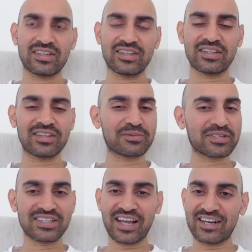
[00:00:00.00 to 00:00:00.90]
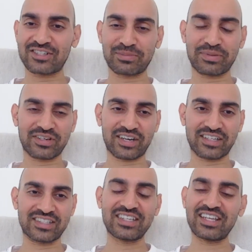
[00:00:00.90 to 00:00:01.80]
There was a natural
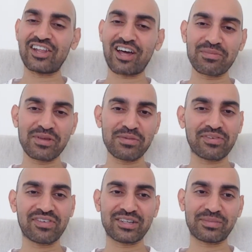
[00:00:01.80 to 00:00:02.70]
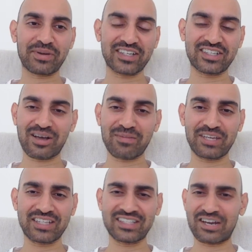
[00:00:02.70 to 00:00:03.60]
progression. See, a lot of people find their passion not
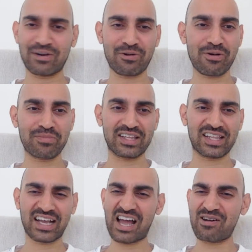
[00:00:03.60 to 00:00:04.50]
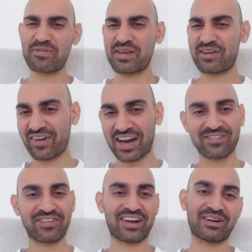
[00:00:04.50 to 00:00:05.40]
because they grow up being like, I want to be a
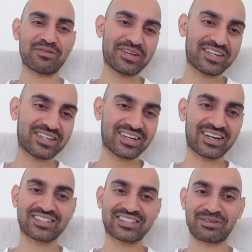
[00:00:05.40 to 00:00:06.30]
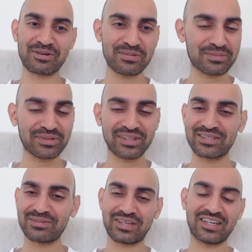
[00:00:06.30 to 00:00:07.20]
firefighter, I want to be a doctor, I want to be a
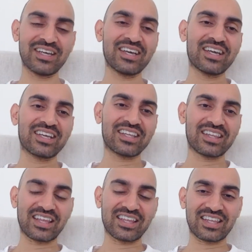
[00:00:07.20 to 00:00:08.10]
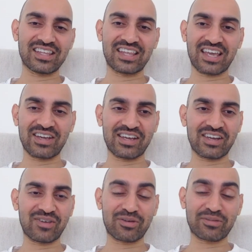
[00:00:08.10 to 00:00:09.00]
policeman,
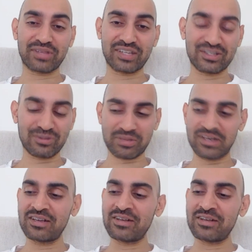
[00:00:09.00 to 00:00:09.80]
or policewoman.